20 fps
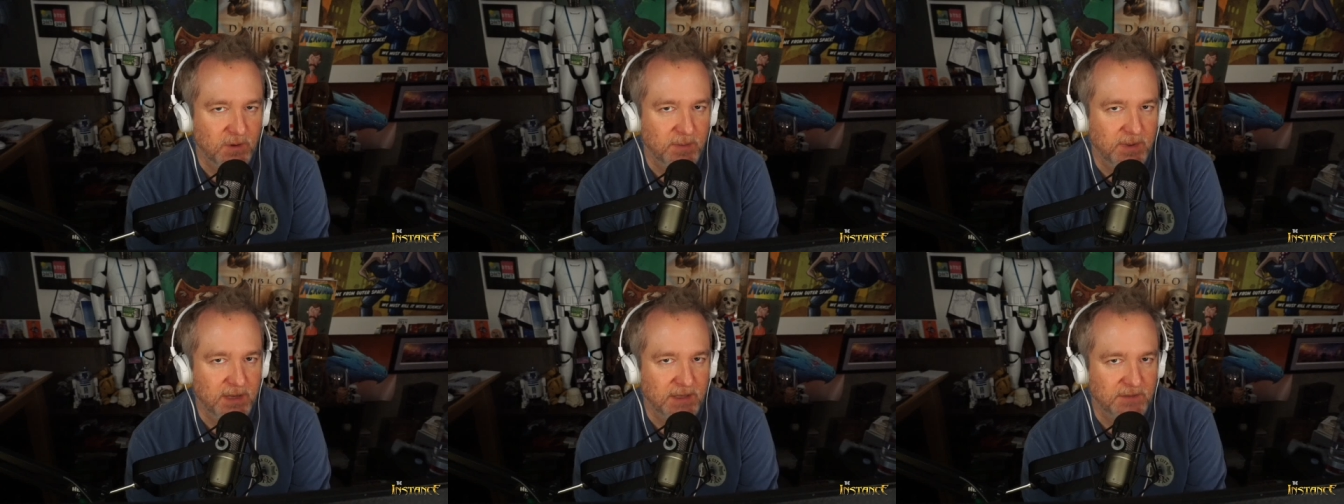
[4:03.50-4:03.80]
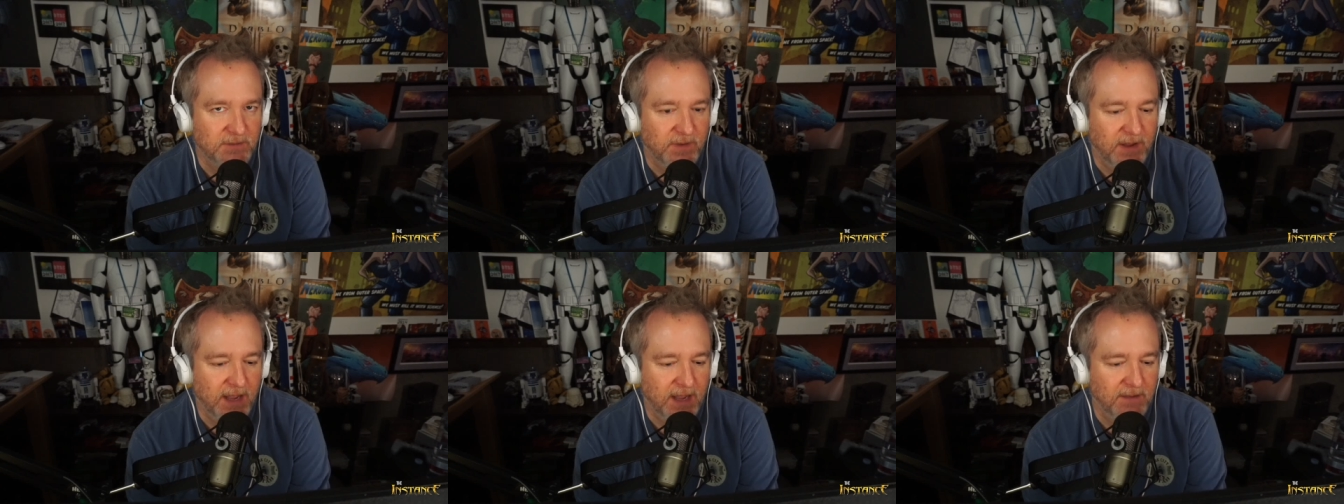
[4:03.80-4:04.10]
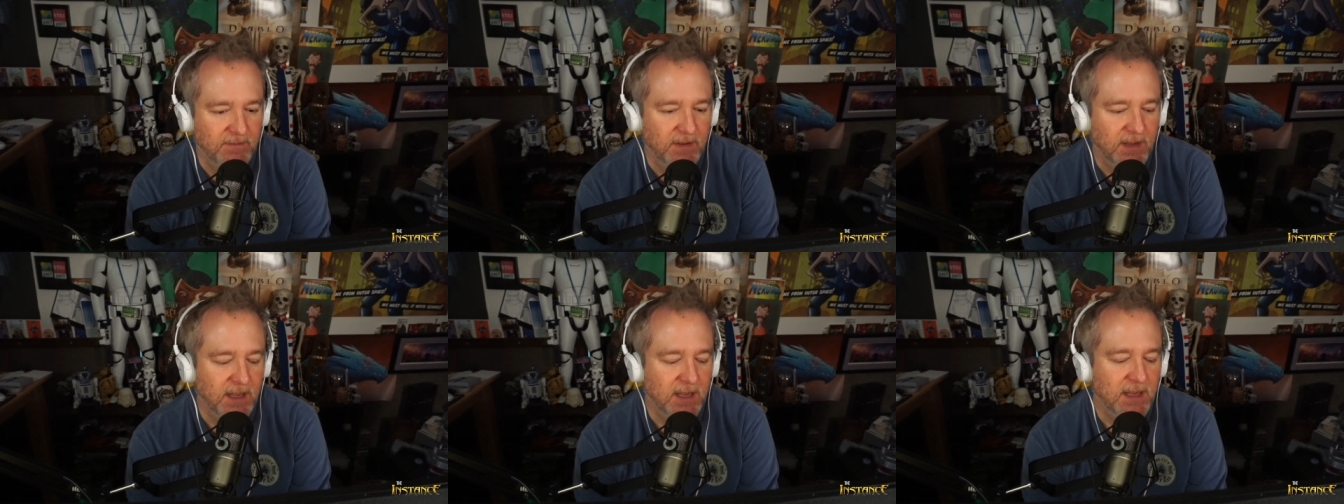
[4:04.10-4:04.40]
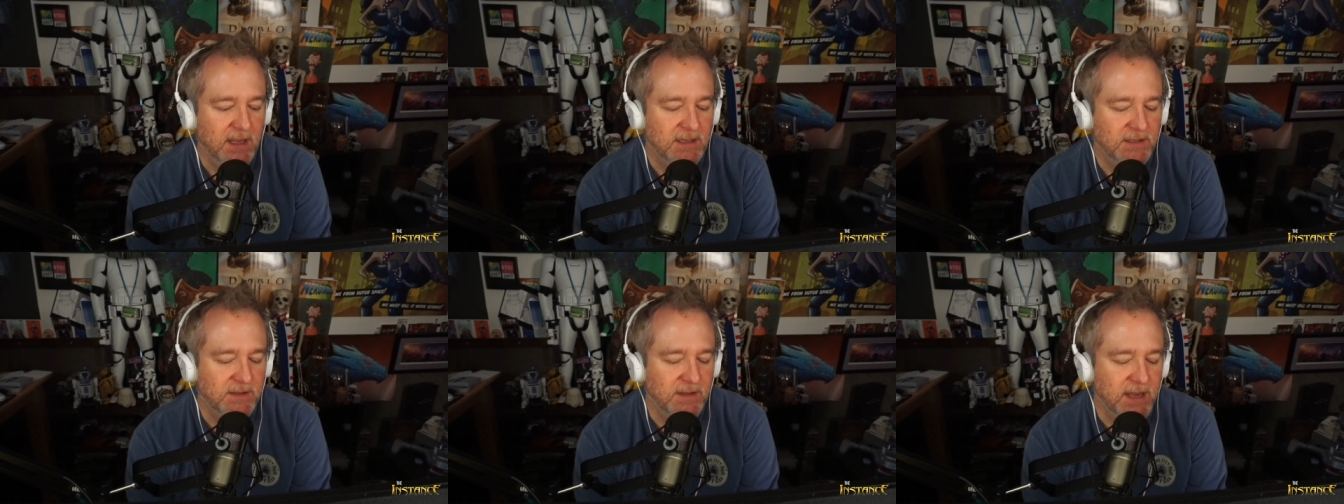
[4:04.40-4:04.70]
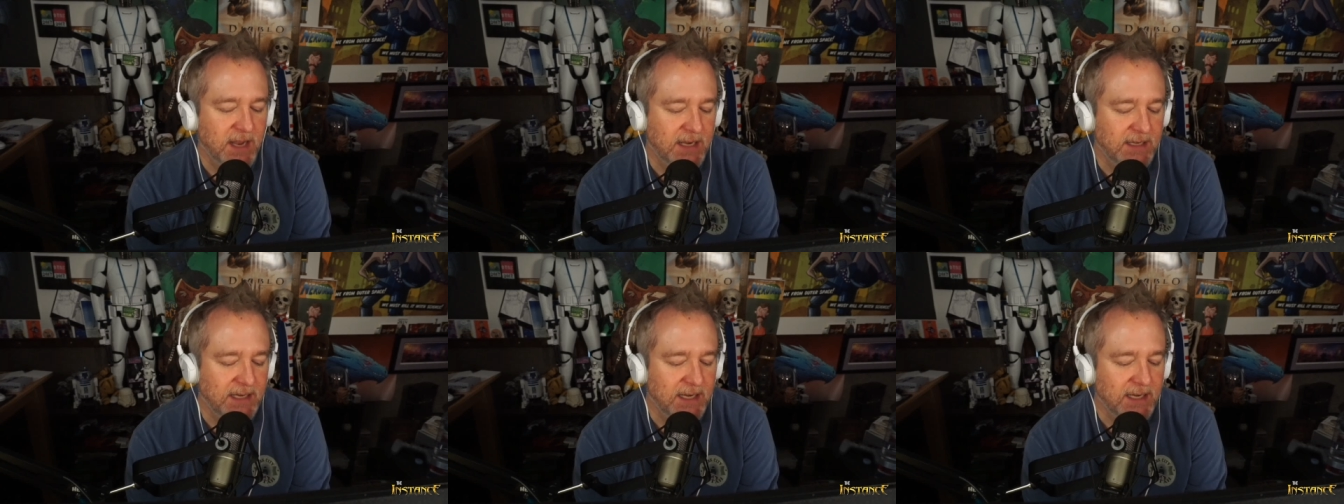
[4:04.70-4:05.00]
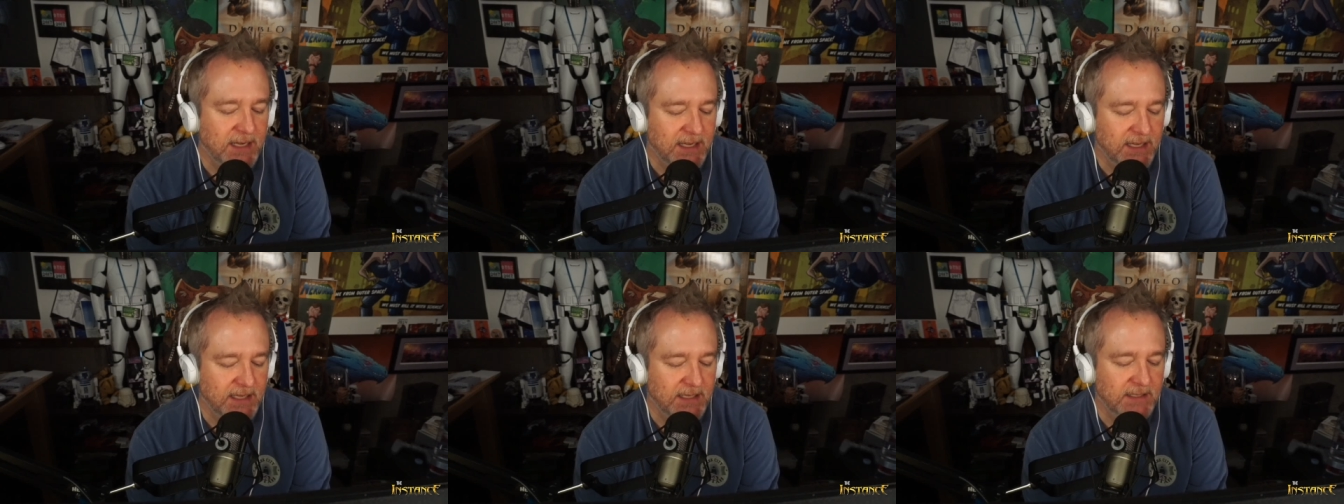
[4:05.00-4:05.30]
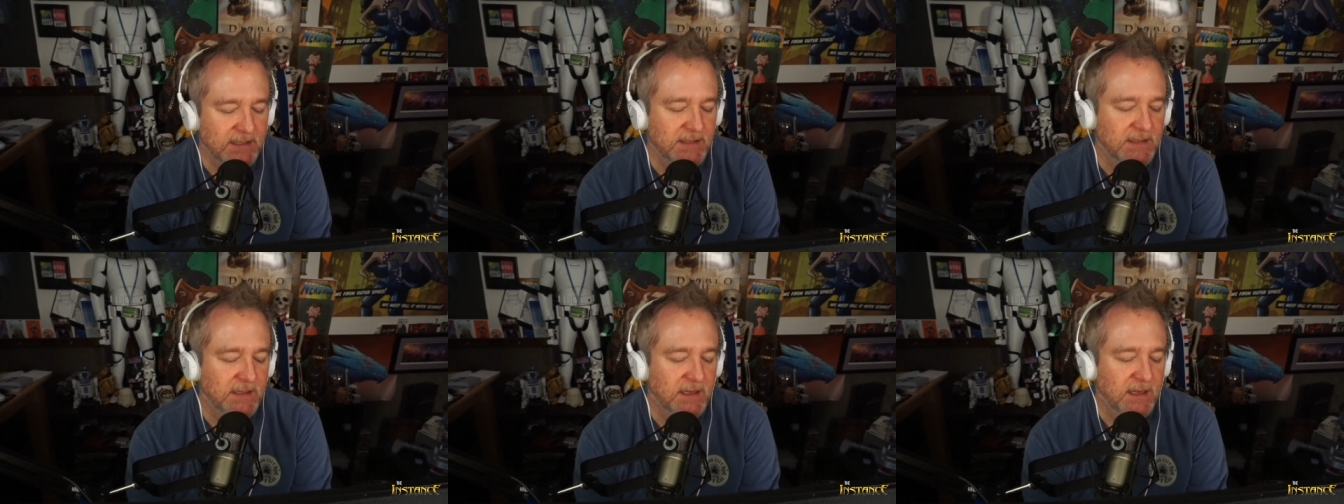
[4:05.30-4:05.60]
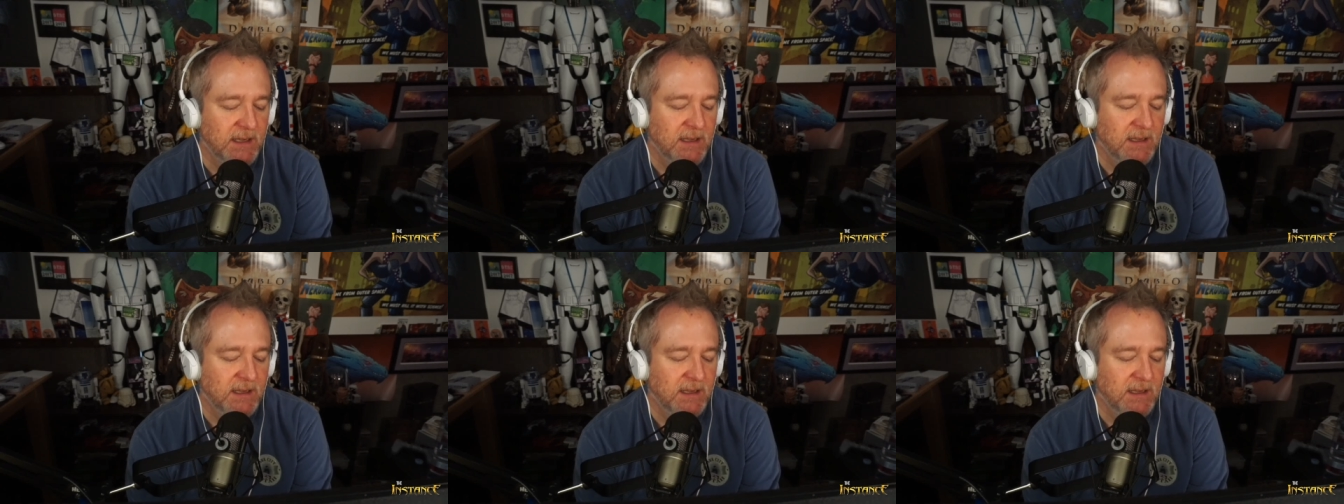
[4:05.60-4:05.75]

to PS5. So the idea is